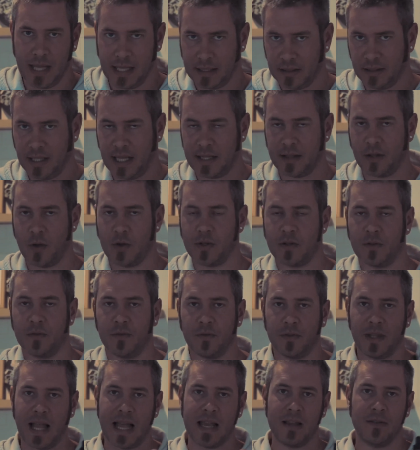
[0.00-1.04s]
and let those
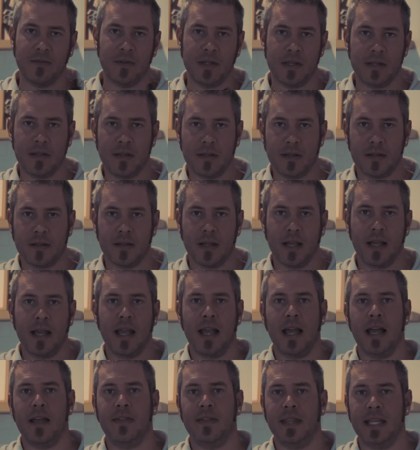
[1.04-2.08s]
flavors
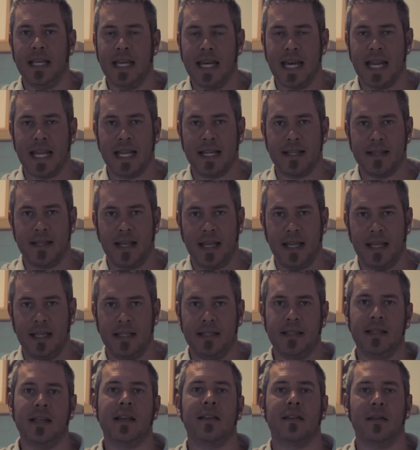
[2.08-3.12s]
and the
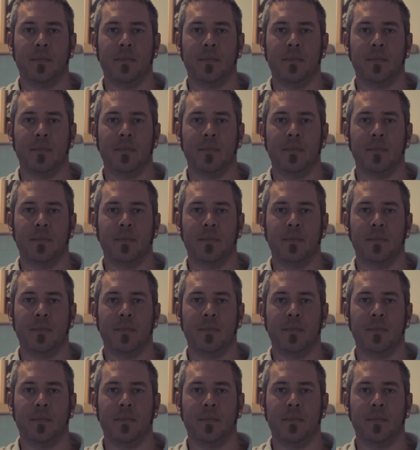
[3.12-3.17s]
nicotine,